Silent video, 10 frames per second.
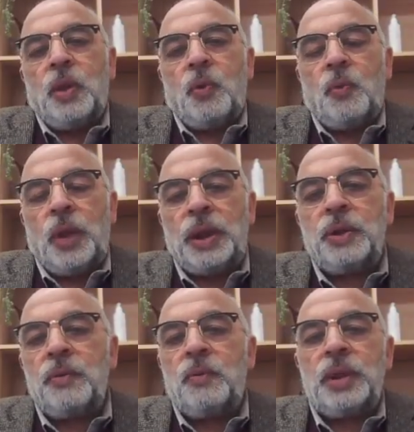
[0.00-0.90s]
when
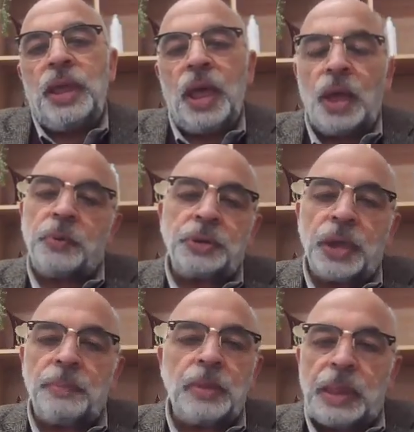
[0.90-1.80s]
we have
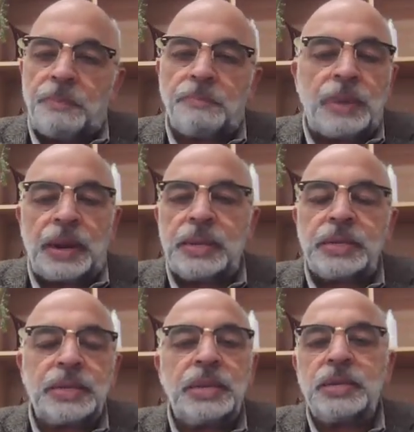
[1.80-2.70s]
some
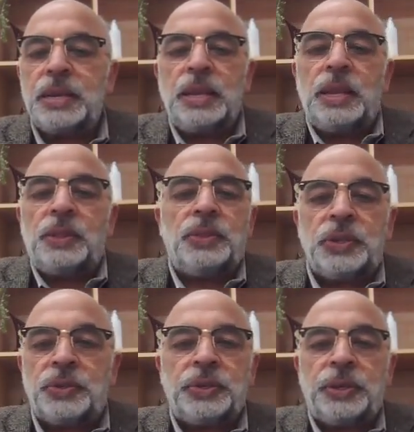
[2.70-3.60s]
imbalances,
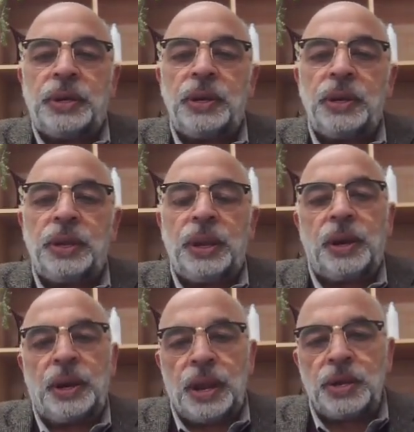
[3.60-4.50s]
this skincare
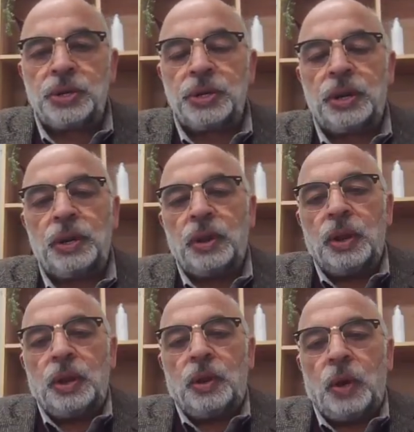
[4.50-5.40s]
range
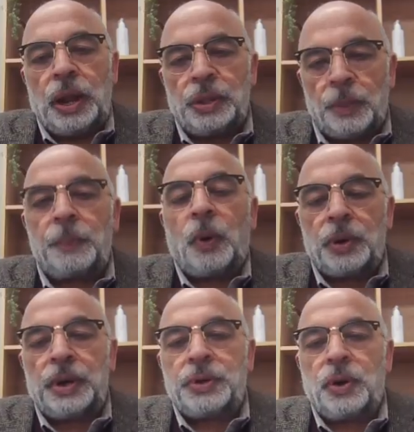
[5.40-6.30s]
and the
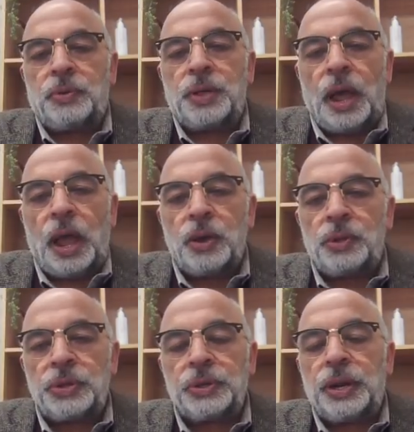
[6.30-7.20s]
product of the Ayurveda
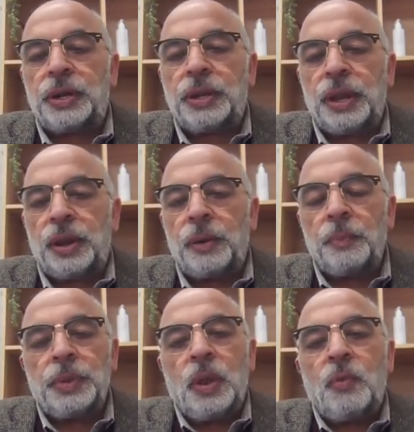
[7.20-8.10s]
skincare
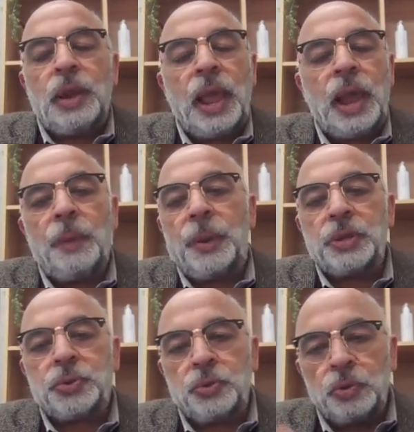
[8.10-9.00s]
will help us
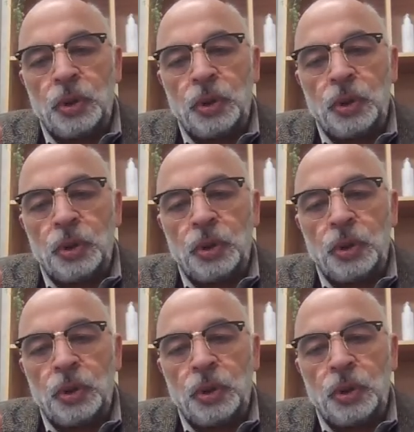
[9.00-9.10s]
to